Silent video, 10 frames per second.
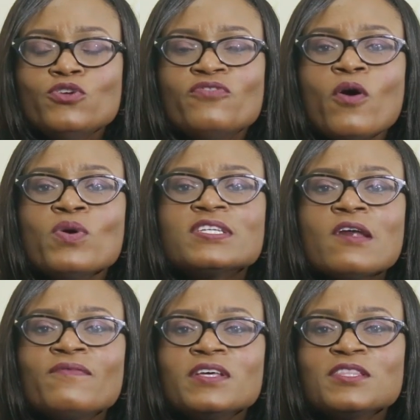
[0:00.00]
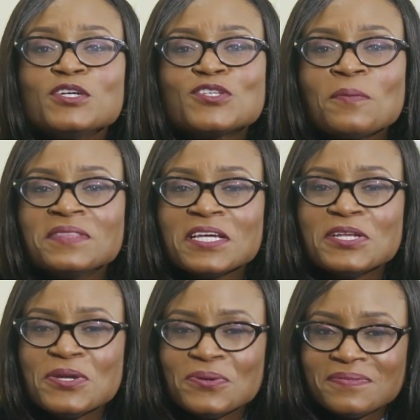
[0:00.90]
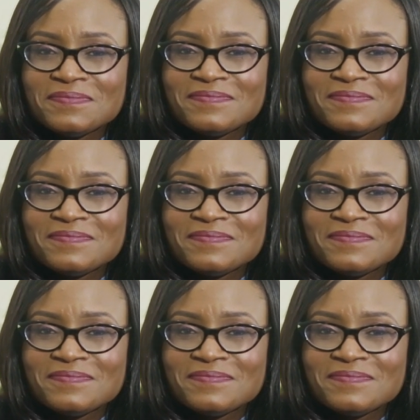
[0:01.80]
You've always loved the something new,